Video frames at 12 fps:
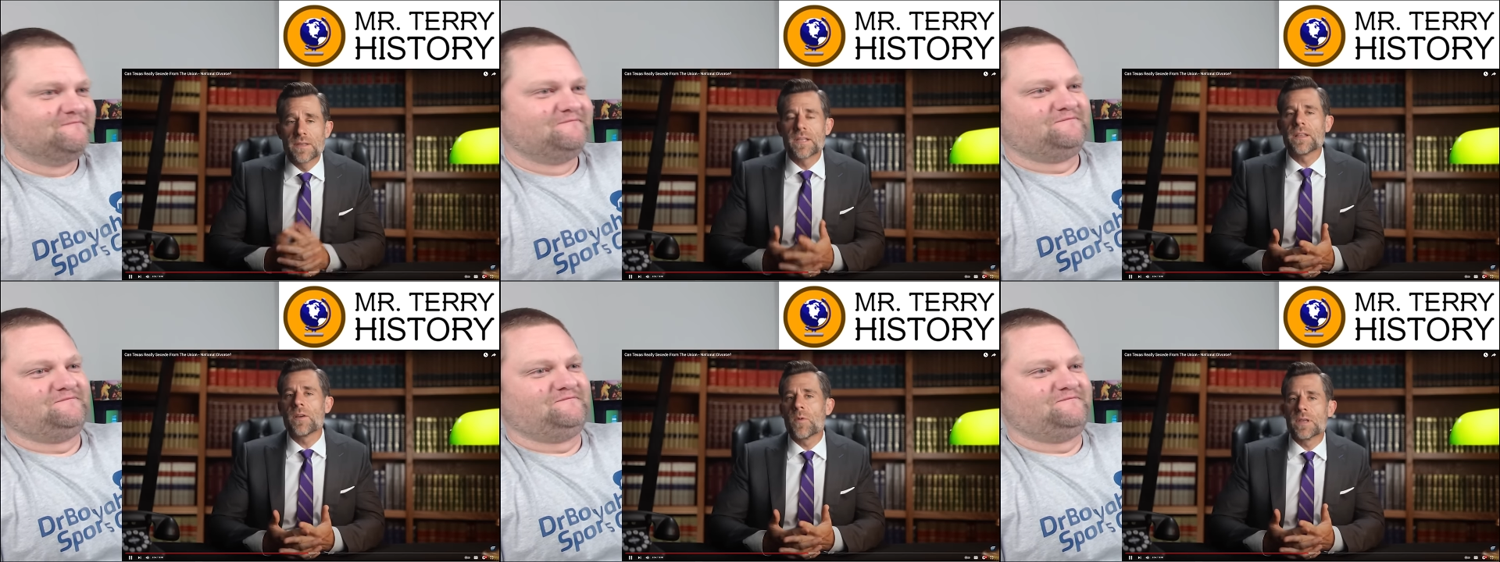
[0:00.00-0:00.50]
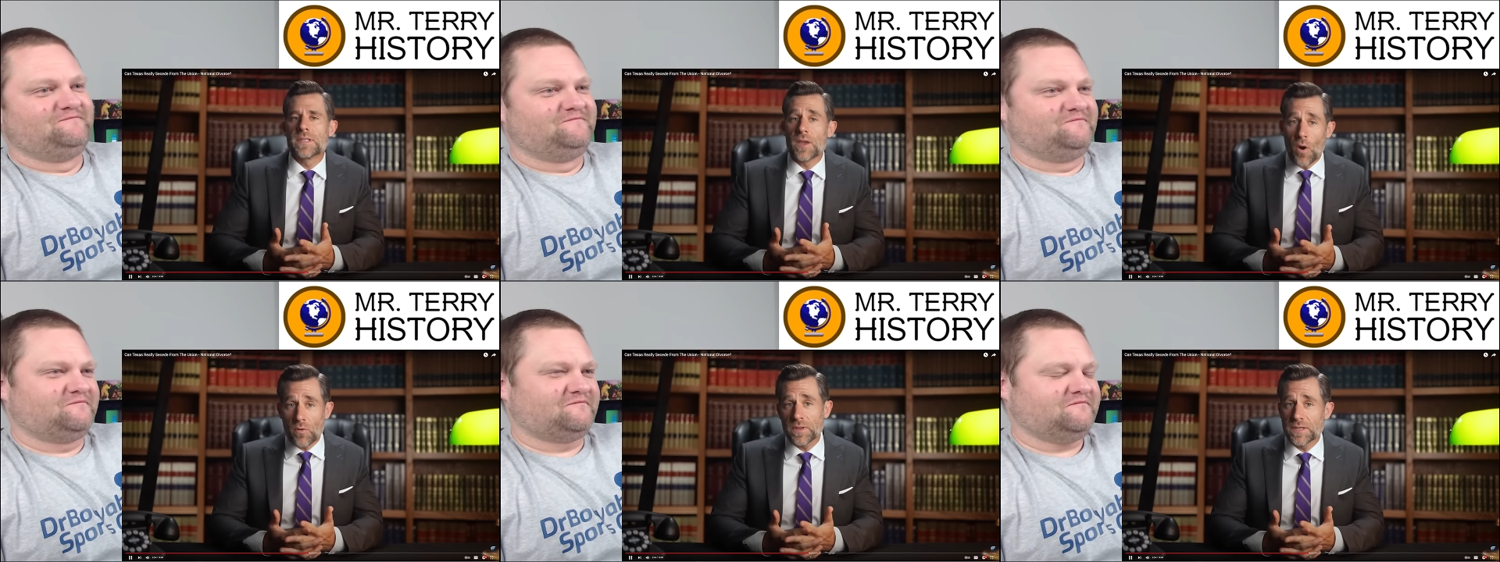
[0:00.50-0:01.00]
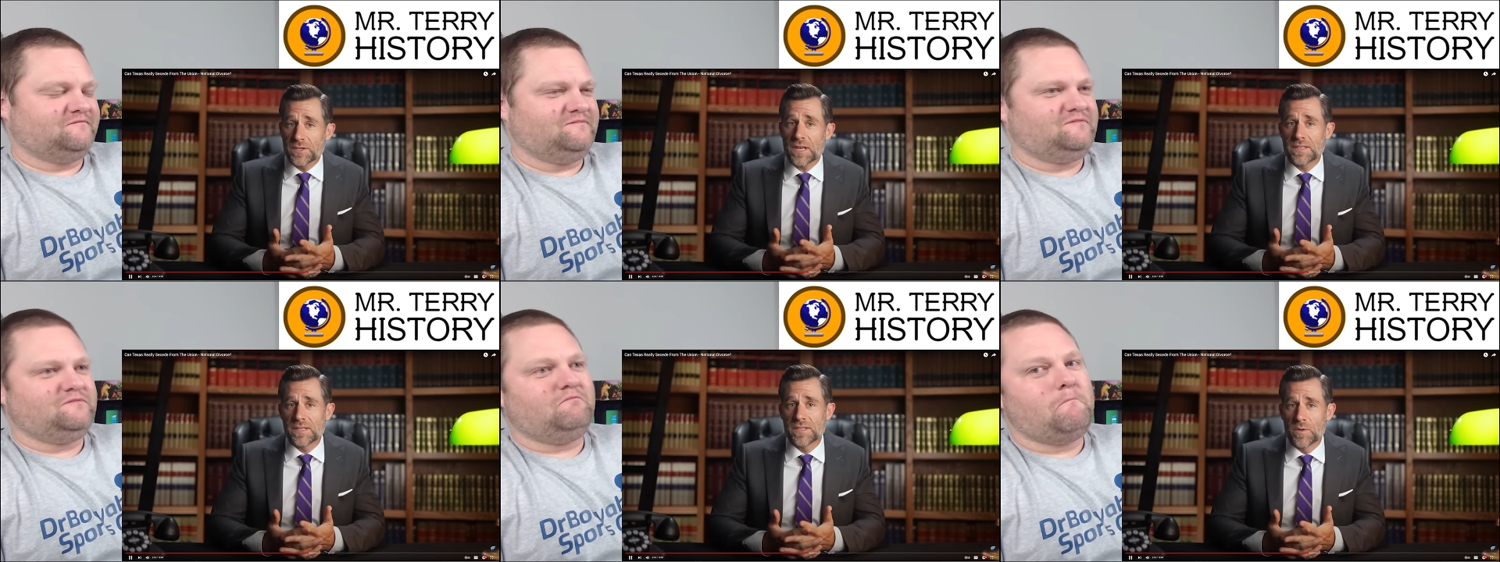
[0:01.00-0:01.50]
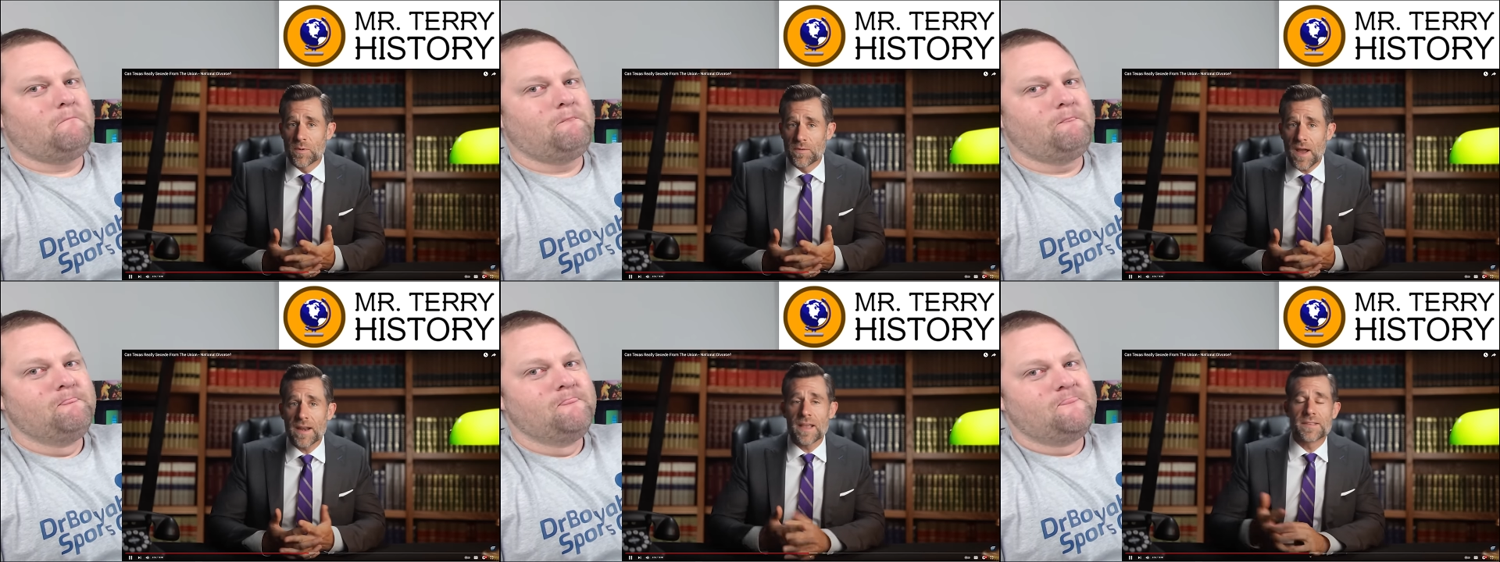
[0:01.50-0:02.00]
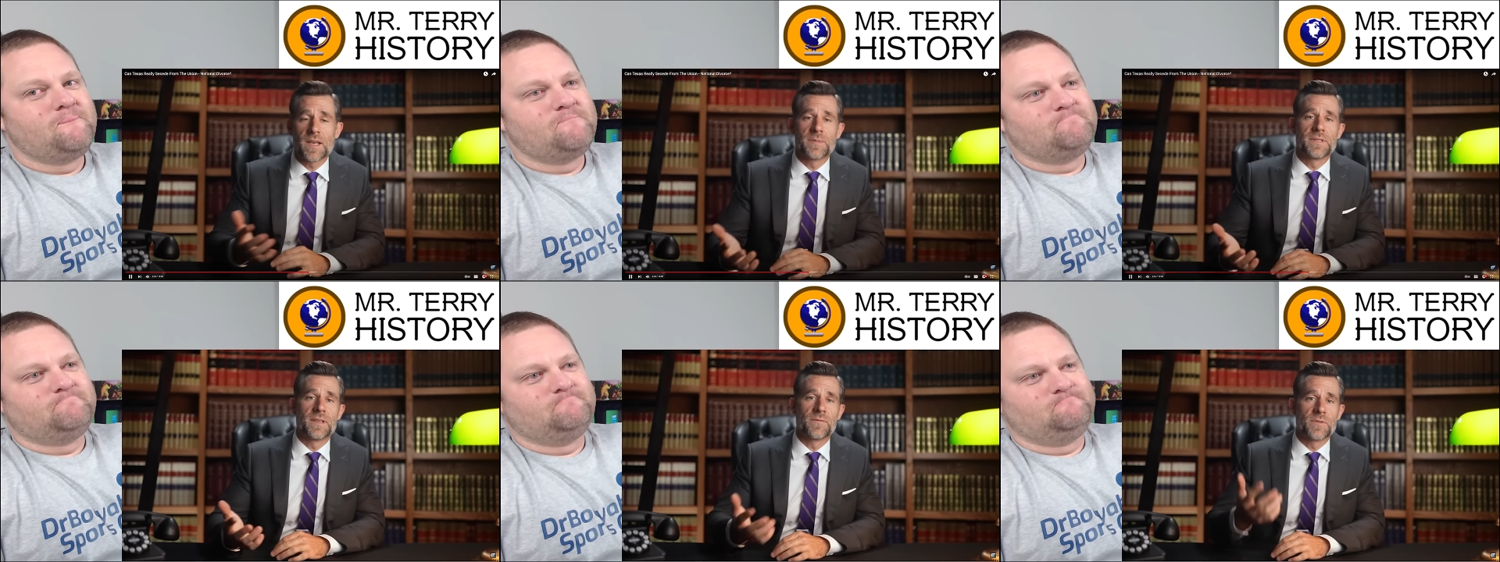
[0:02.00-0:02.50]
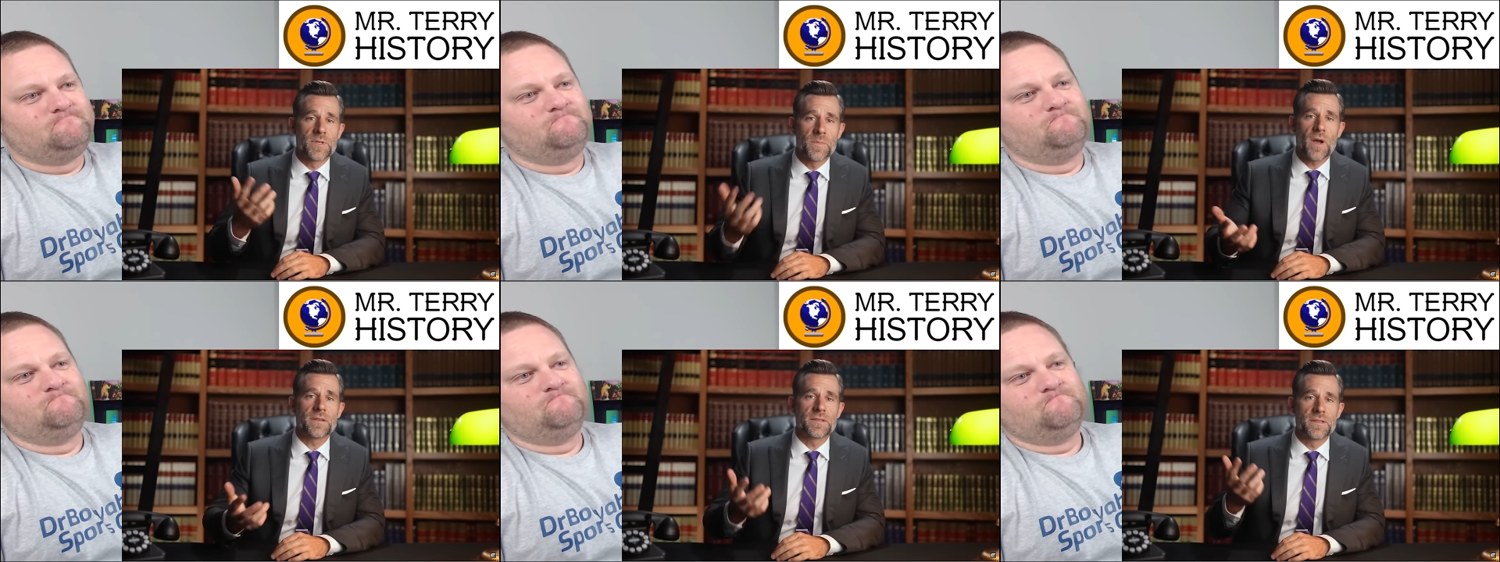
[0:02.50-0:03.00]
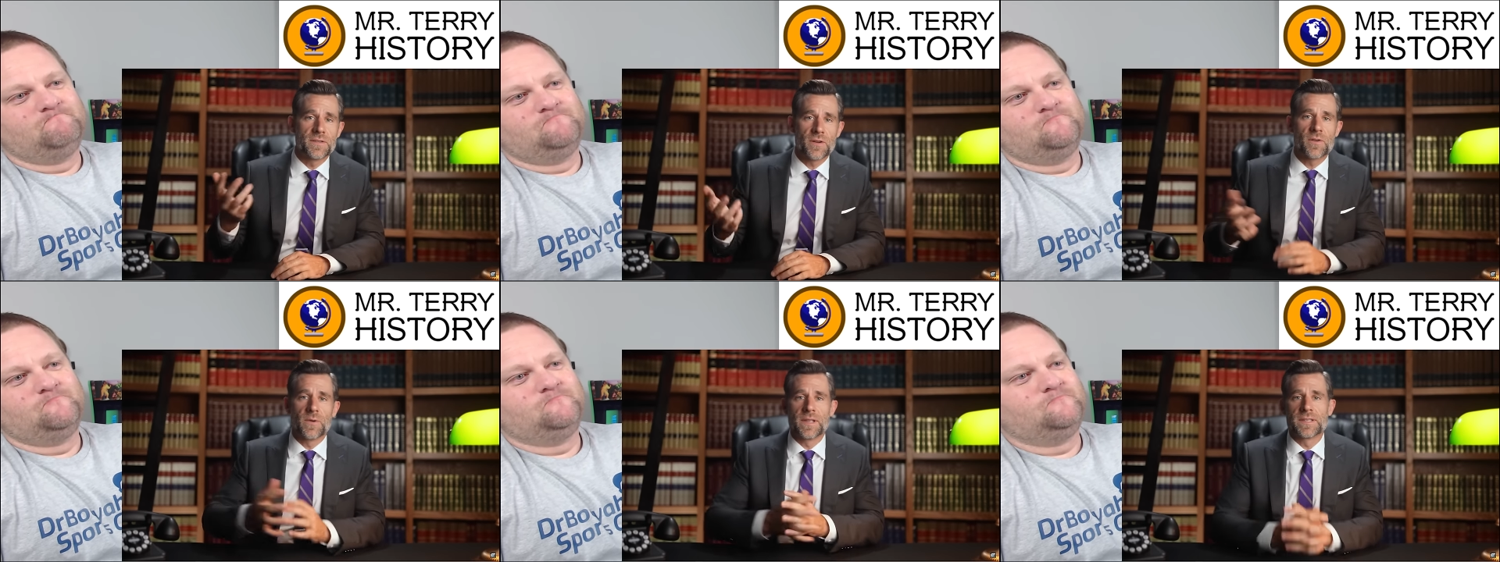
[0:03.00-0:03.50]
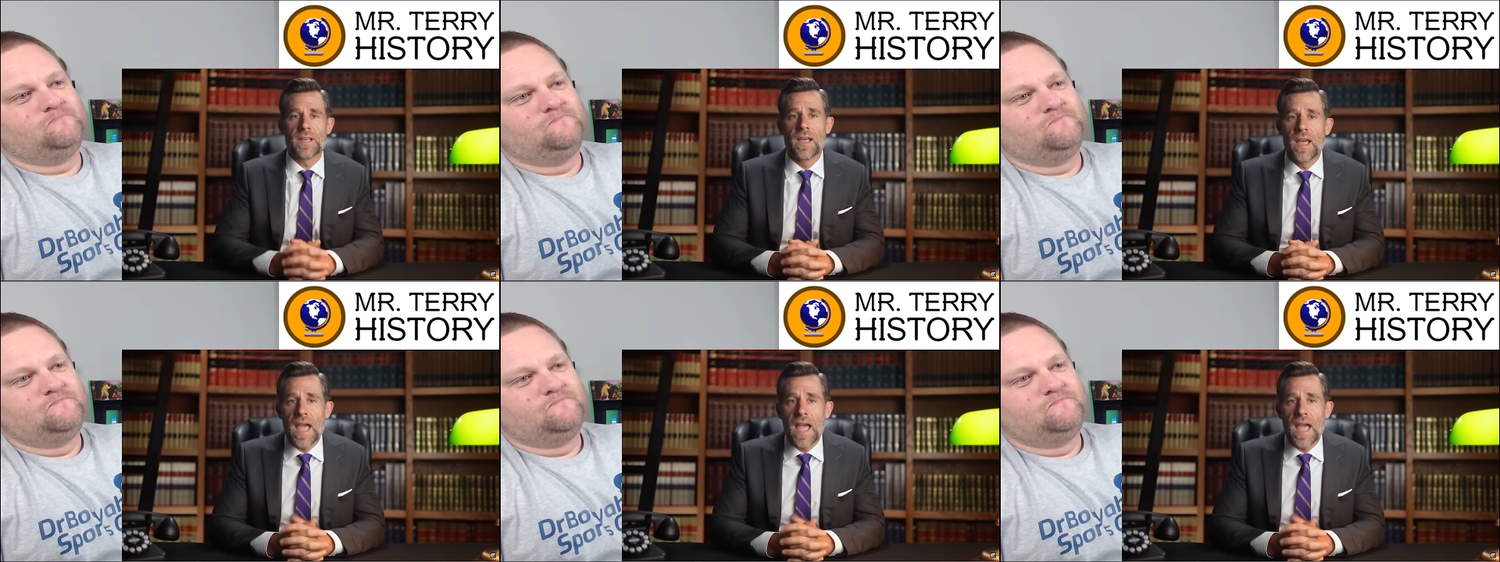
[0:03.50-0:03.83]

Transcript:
Speaker 1: Scalia was the only justice to provide a substantive response to Turkowitz,